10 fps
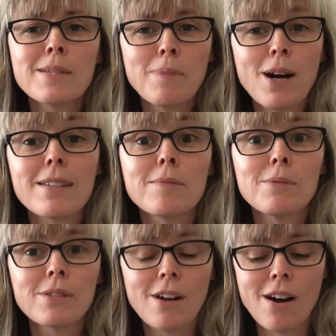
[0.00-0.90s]

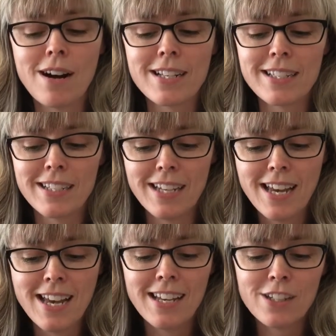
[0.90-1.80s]
possible cost
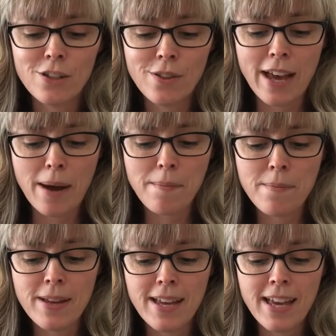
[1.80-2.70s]
to
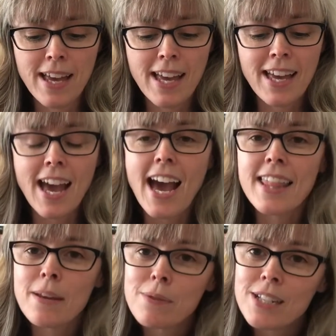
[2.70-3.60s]
them,
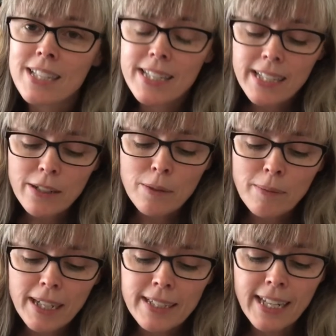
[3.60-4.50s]
and they were still
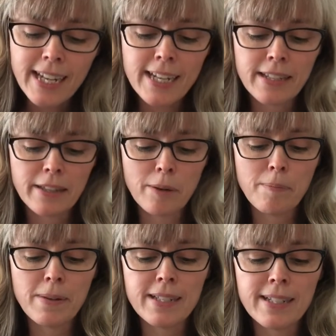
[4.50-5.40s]
maintaining their
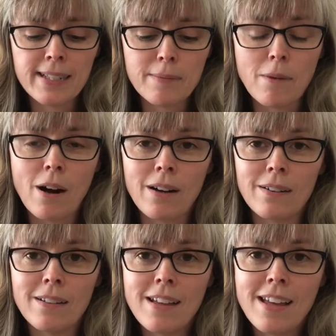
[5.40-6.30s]
business
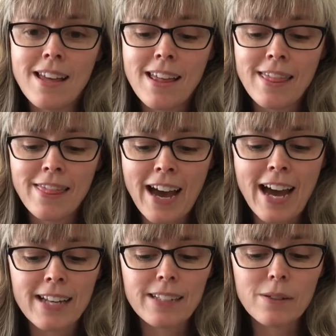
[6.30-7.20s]
model
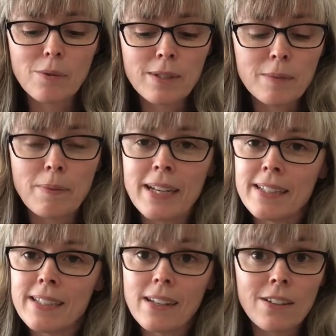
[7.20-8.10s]
that was
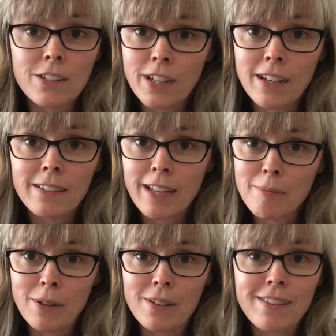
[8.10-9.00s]
based on child
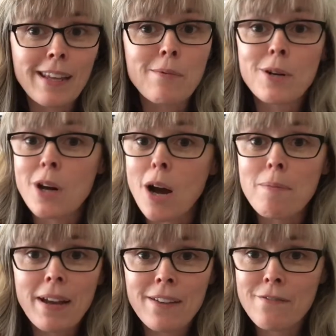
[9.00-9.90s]
labor. They were
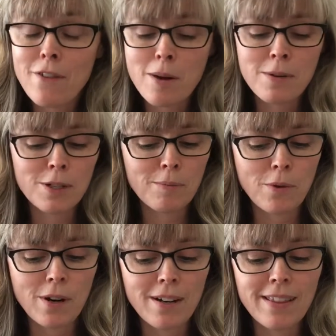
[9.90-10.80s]
not paying farmers
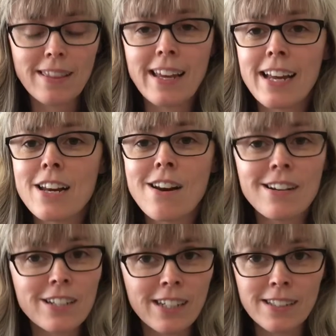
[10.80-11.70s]
more. They had
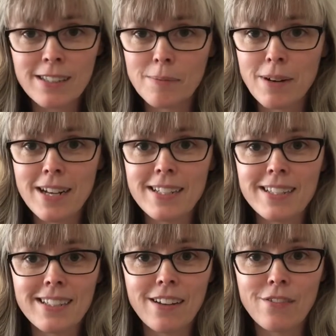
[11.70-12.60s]
not changed the
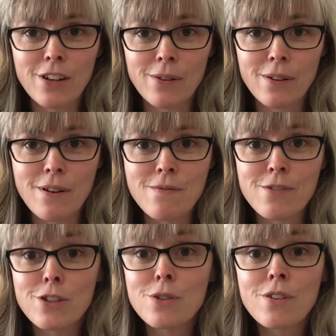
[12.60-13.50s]
price of cocoa
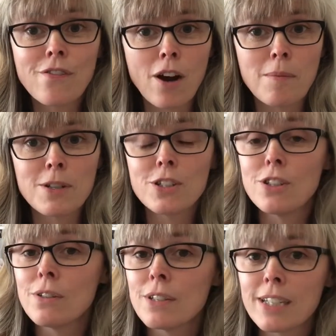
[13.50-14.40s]
to the farmers,
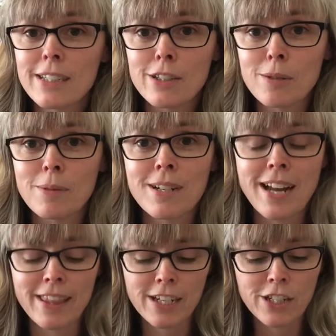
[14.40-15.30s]
to the consumer.
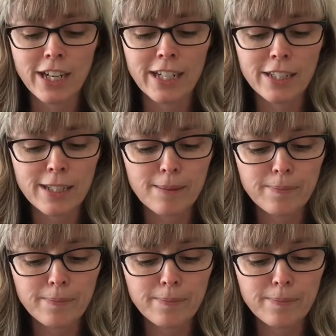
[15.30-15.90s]
Nothing changed.